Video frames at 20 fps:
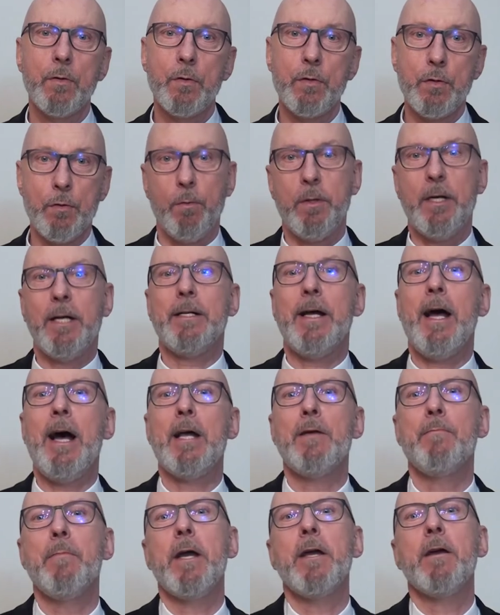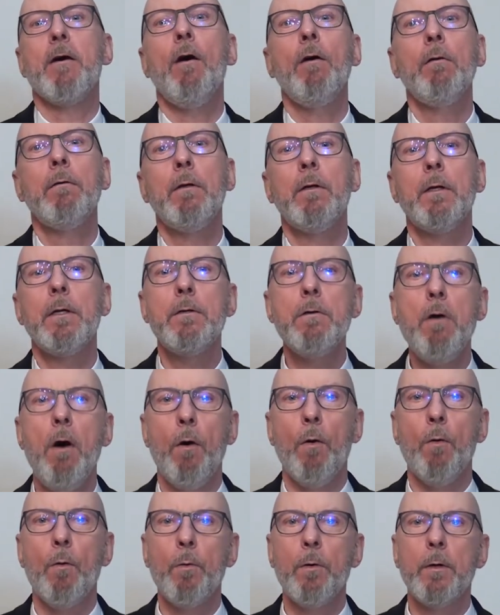so that I may only
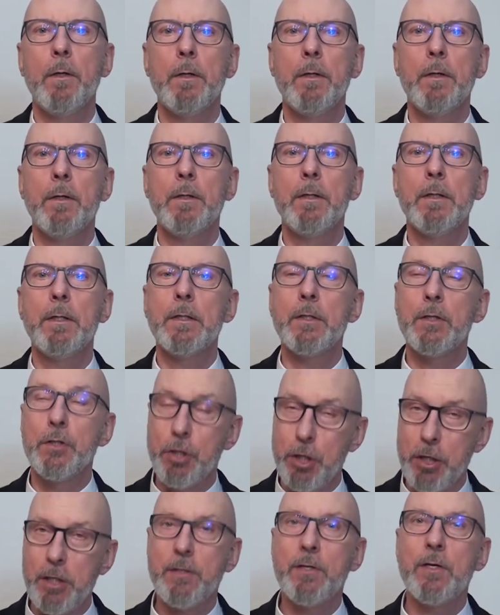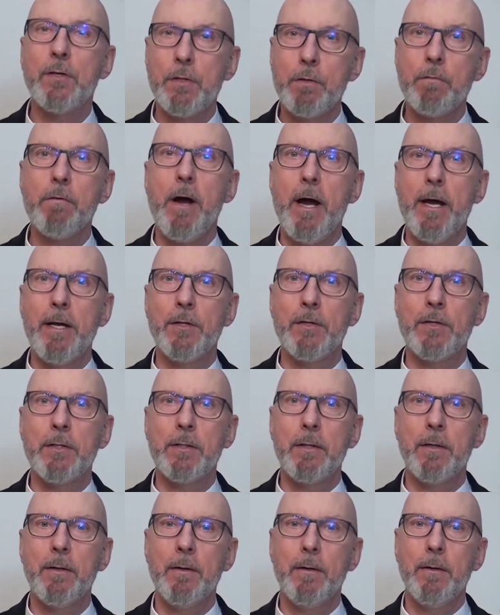know Jesus
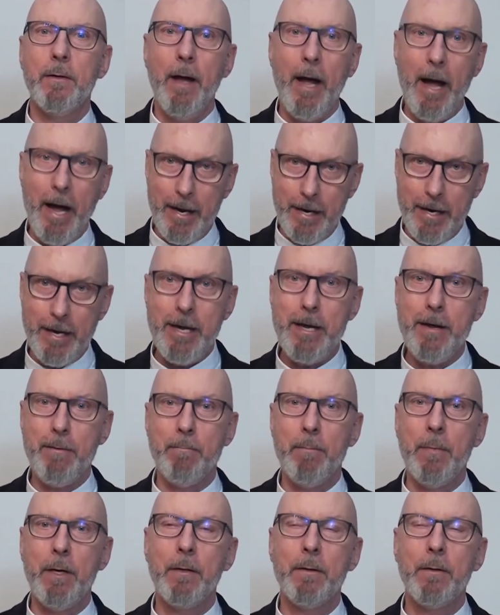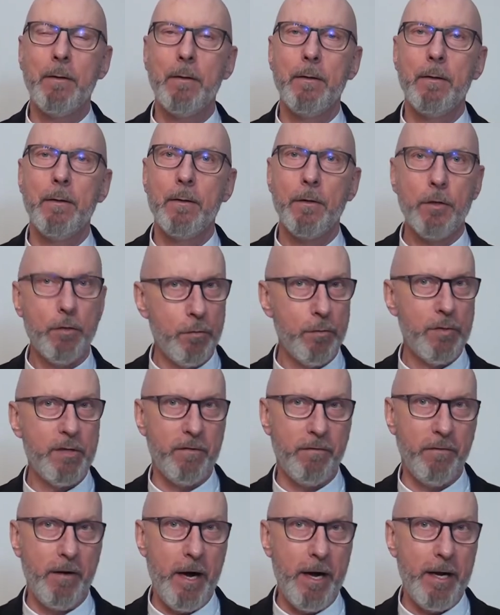Christ and him
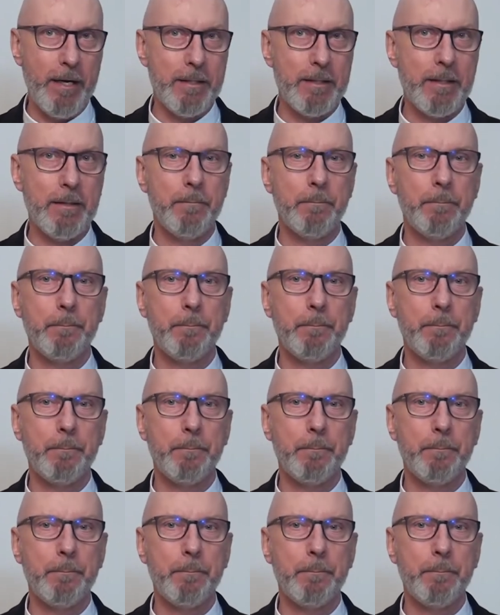crucified."